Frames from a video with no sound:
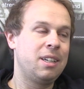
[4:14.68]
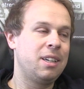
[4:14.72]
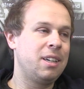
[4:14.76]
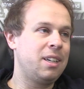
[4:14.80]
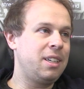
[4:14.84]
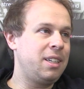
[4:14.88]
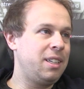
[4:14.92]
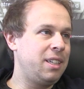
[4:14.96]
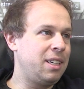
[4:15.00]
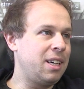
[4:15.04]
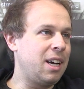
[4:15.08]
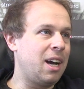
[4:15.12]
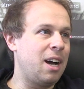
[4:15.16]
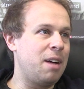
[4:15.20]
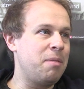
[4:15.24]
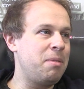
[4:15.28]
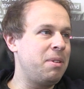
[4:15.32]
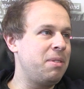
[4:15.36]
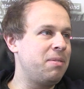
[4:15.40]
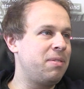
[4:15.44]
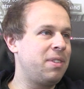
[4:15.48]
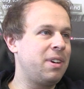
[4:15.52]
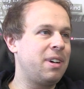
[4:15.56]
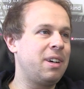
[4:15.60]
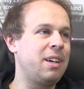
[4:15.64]
Yeah, I
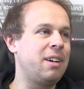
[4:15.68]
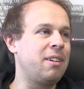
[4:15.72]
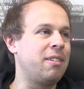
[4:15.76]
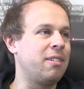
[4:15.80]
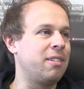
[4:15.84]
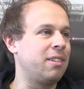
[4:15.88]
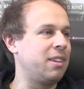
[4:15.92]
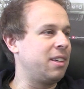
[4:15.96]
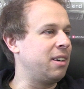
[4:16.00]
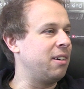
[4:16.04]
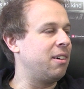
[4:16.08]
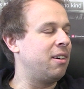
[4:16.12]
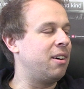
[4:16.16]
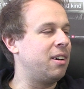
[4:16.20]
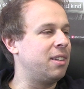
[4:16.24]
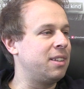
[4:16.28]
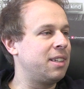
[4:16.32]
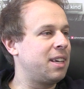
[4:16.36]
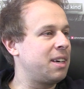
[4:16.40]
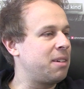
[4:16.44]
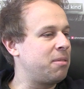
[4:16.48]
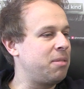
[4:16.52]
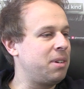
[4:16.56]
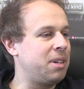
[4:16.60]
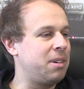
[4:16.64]
mean, very early on.
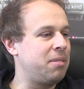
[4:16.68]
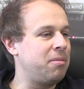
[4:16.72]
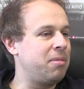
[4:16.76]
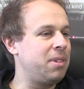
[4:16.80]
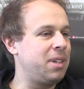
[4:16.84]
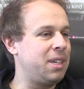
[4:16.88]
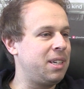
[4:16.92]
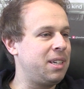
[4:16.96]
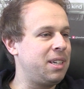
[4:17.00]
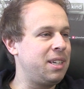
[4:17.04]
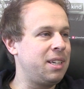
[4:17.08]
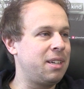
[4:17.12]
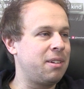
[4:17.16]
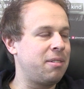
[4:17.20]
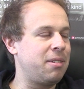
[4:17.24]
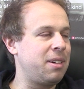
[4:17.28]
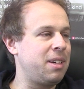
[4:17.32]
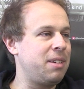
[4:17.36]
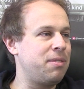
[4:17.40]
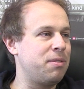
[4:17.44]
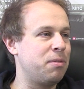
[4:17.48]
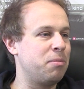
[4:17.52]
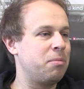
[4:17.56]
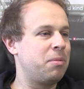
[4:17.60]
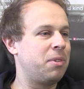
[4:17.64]
Like we
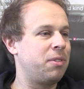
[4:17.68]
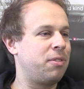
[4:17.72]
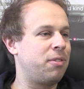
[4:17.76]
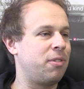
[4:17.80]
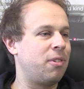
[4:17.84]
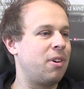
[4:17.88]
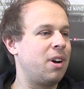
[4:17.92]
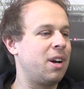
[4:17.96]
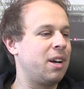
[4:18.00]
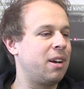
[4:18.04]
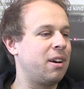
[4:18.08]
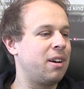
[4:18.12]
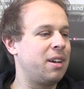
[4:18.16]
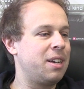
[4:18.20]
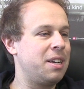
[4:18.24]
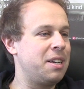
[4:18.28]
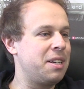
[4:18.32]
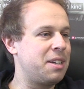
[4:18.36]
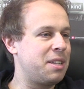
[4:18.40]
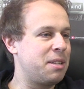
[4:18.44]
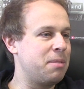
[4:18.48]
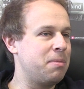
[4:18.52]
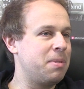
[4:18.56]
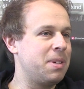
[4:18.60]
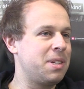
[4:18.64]
even before I got
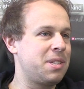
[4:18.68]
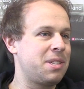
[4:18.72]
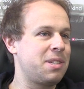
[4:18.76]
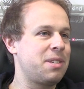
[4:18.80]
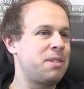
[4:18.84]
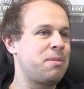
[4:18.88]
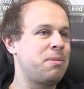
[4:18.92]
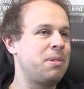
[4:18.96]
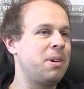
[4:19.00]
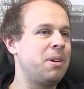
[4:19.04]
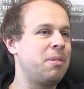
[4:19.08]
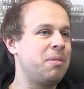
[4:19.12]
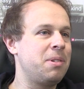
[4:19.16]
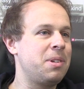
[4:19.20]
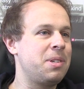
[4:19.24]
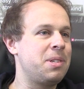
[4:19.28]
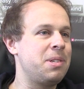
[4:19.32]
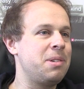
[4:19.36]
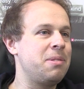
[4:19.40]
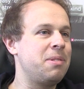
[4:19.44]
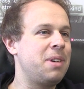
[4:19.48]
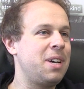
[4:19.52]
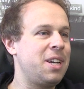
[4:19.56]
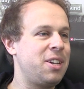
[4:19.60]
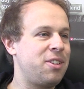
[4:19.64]
into the business, we always
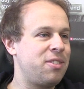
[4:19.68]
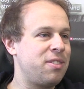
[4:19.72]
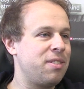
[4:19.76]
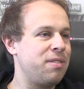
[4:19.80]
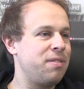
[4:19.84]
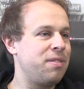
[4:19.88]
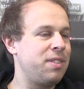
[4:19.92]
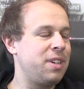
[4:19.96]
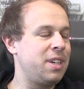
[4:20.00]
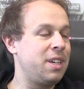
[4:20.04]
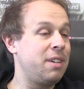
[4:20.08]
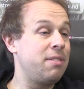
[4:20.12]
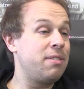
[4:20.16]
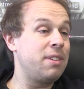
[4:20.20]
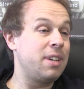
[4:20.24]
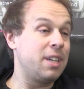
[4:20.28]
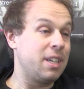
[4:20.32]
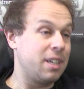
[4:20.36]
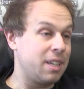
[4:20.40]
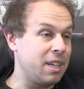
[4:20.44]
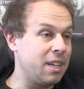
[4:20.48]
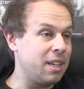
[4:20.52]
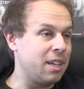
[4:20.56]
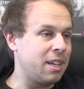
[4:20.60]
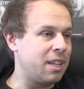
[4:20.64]
knew HMV.
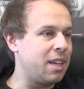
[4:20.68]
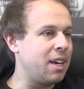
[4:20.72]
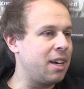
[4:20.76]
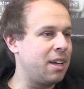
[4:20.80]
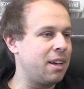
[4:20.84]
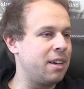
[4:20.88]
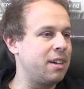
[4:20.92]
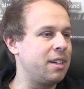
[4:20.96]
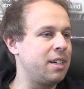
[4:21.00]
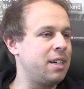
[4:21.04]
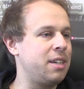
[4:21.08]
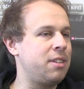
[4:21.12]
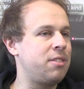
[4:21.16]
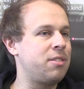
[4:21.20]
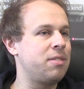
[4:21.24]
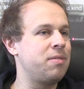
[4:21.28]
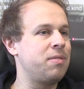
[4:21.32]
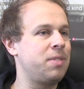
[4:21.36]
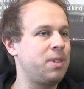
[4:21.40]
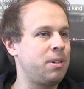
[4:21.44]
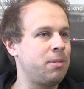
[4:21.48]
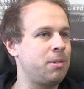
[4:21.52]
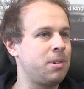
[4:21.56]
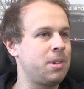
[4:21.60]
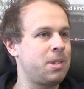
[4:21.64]
Even in Canada,
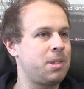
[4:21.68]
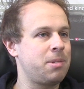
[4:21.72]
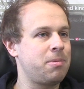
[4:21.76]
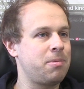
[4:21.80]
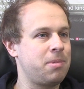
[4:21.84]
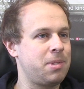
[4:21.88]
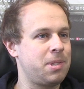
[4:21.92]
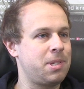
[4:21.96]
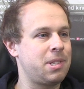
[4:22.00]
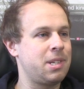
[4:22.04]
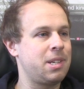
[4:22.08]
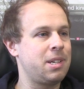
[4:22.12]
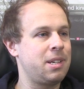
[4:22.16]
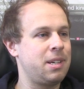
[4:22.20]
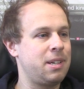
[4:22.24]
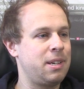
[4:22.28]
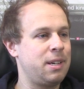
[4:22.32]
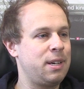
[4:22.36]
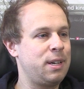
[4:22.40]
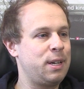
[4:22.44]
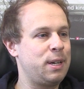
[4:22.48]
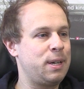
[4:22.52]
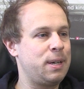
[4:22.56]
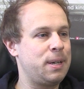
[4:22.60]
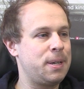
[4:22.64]
HMV was
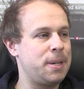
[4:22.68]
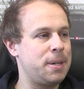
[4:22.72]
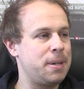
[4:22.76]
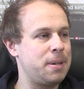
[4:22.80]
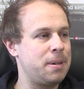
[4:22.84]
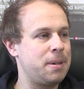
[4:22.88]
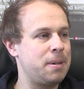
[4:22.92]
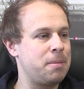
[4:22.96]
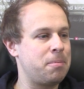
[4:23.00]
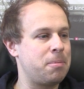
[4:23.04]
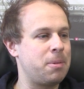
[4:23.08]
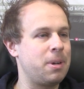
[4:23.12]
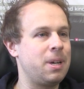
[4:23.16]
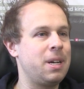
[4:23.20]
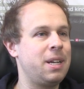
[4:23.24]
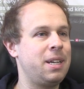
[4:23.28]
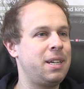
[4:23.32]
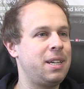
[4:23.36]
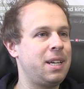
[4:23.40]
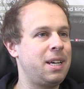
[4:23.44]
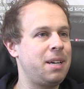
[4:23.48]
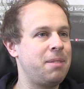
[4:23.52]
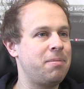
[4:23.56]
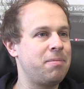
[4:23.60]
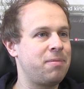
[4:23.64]
a brand
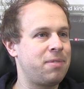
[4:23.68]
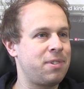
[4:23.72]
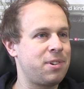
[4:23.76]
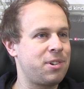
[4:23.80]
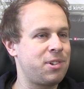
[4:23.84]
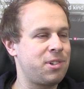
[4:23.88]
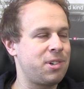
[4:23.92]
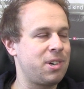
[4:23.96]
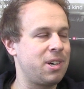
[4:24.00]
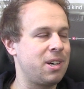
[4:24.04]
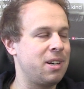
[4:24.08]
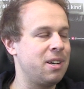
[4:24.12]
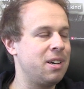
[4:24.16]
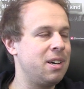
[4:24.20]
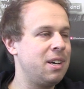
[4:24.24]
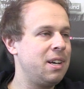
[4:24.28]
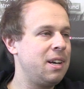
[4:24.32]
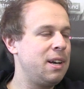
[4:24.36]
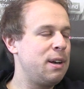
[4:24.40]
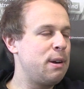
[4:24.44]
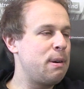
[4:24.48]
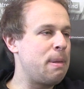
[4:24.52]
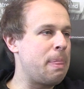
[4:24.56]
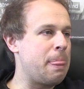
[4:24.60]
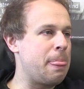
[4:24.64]
name for sure.
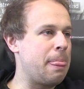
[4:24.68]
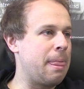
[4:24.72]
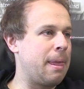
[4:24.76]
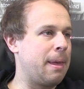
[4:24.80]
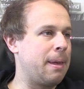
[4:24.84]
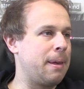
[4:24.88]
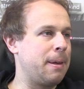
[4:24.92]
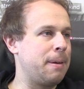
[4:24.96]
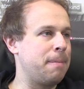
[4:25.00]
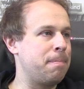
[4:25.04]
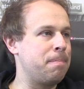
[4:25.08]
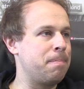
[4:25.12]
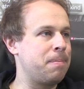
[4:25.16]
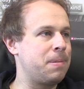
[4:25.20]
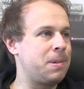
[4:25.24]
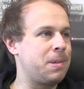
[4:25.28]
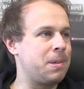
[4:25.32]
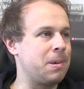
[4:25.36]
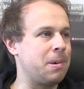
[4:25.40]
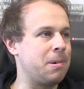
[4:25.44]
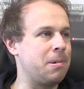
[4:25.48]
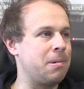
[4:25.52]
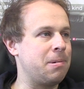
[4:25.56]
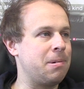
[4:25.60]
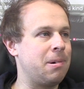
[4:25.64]

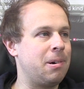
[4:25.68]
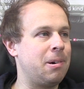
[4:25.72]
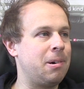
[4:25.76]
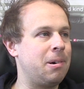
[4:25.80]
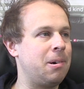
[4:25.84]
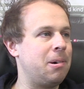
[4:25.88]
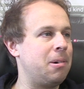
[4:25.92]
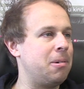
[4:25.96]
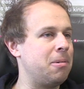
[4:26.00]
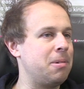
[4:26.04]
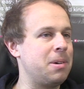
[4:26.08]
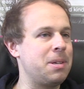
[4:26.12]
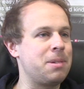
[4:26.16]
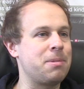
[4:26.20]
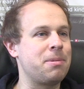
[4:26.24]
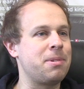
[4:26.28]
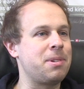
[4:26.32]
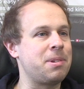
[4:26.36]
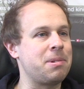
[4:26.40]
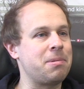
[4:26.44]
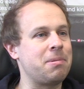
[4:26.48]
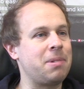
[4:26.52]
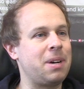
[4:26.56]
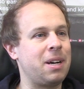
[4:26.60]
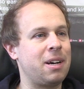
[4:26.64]
So always was
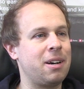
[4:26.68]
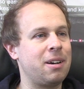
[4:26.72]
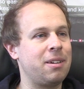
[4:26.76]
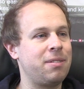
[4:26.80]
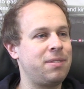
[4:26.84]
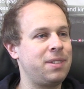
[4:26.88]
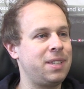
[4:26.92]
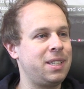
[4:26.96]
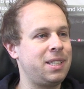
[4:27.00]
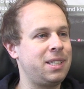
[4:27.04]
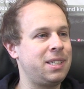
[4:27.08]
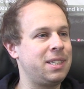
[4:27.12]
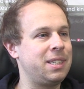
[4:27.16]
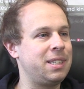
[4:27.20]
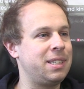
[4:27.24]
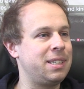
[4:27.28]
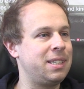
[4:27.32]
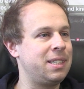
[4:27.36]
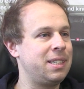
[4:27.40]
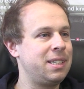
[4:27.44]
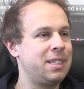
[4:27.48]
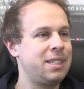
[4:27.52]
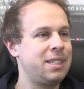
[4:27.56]
aware of it, and